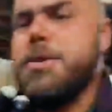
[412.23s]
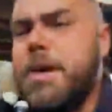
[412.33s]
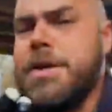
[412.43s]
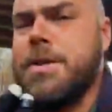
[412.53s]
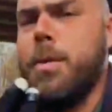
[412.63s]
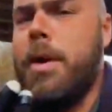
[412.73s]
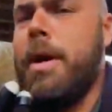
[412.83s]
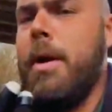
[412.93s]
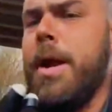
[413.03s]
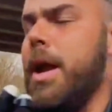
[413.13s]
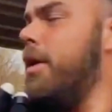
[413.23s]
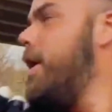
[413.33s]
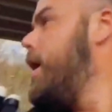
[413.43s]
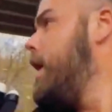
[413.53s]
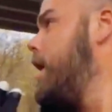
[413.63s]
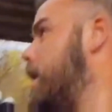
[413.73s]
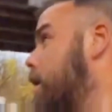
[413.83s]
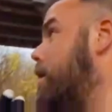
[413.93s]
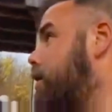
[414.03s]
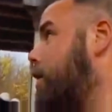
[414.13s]
Chris. We're out here in
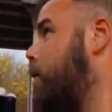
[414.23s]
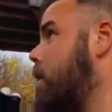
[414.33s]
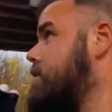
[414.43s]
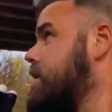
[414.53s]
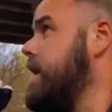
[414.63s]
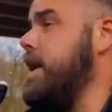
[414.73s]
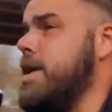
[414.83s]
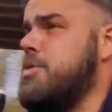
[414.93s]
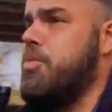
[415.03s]
the world's leakiest